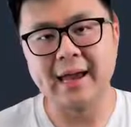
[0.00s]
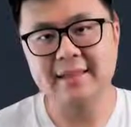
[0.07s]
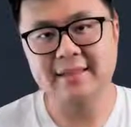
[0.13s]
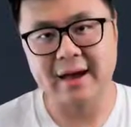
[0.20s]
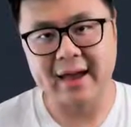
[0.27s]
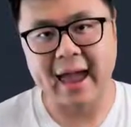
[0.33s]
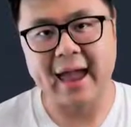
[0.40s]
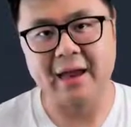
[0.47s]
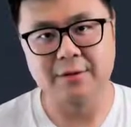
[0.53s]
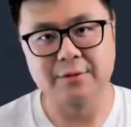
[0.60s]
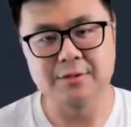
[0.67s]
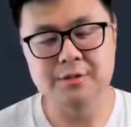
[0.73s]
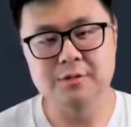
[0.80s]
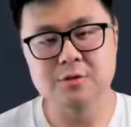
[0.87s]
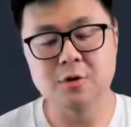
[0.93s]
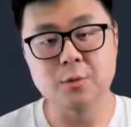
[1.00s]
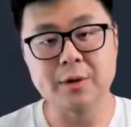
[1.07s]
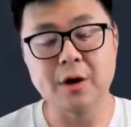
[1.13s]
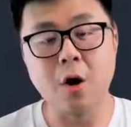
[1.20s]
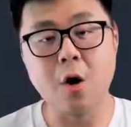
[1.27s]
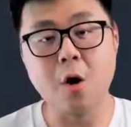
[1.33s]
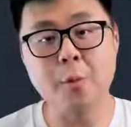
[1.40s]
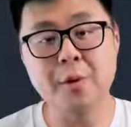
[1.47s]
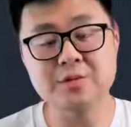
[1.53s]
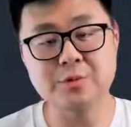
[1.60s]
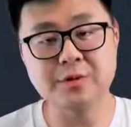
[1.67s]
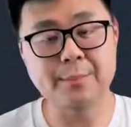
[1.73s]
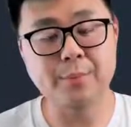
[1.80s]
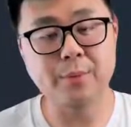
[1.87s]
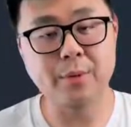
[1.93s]
diagonals, so we always
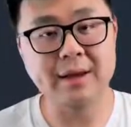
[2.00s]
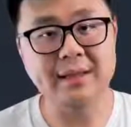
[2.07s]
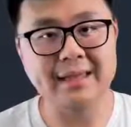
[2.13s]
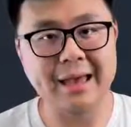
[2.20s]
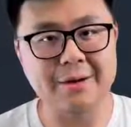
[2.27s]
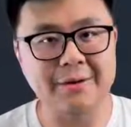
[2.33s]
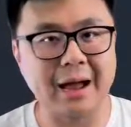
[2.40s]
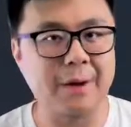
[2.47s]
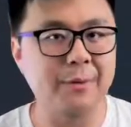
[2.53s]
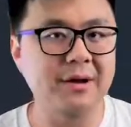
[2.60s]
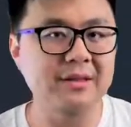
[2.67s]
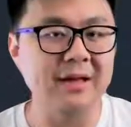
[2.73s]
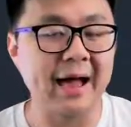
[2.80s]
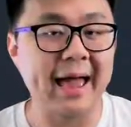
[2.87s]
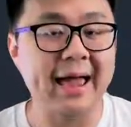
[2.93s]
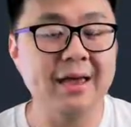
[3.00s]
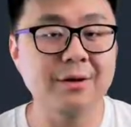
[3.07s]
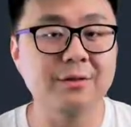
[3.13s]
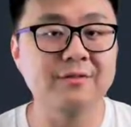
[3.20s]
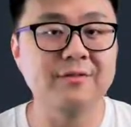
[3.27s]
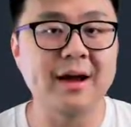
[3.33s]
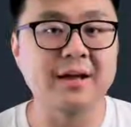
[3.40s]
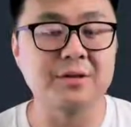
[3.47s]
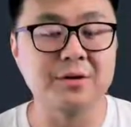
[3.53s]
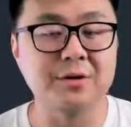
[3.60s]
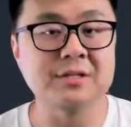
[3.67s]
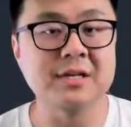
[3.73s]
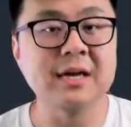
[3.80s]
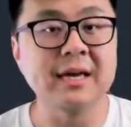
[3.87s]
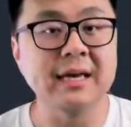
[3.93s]
want to break down our diagonal
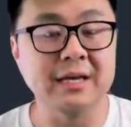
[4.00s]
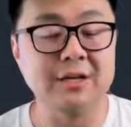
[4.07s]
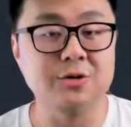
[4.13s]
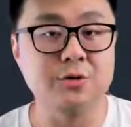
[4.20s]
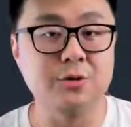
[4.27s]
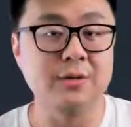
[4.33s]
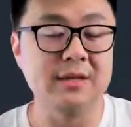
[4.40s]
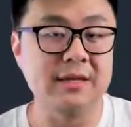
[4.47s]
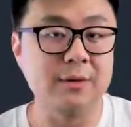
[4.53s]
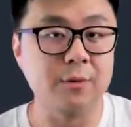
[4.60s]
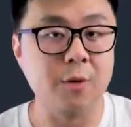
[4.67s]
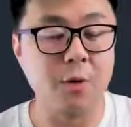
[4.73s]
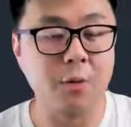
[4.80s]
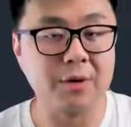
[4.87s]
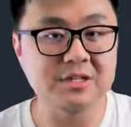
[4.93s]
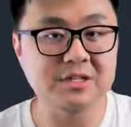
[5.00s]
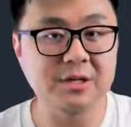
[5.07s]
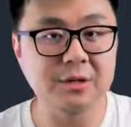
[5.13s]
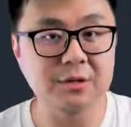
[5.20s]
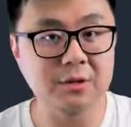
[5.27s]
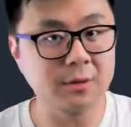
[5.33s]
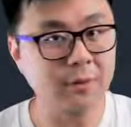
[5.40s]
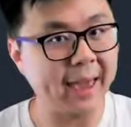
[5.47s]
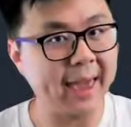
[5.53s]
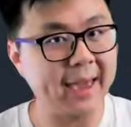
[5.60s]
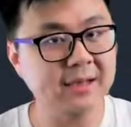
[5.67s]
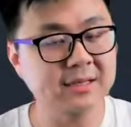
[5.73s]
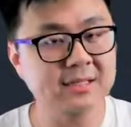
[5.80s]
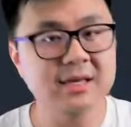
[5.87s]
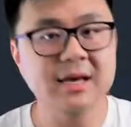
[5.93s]
vectors into the horizontal
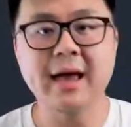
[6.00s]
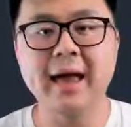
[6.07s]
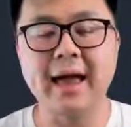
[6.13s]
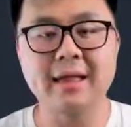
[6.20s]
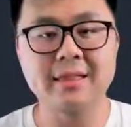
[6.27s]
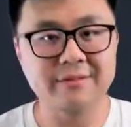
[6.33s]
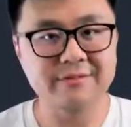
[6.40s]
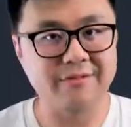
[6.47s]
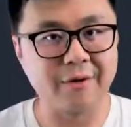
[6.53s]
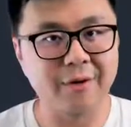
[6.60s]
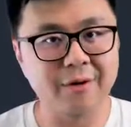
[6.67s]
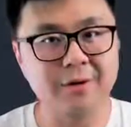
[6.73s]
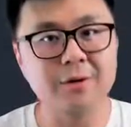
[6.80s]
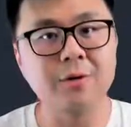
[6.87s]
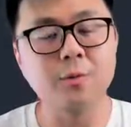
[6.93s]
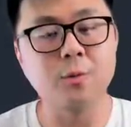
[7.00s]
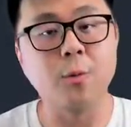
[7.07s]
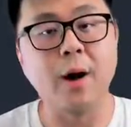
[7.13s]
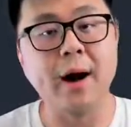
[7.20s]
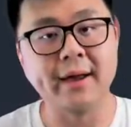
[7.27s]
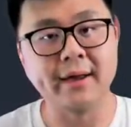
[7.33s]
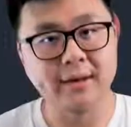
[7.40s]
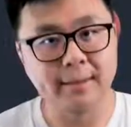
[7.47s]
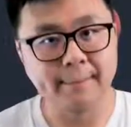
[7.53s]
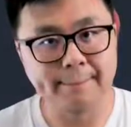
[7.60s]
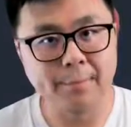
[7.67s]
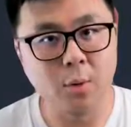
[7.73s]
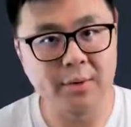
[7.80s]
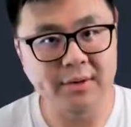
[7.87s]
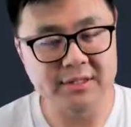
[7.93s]
x and the vertical y
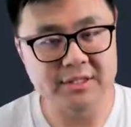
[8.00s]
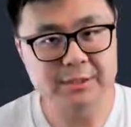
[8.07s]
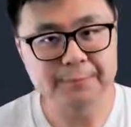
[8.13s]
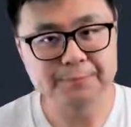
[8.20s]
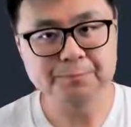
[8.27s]
components.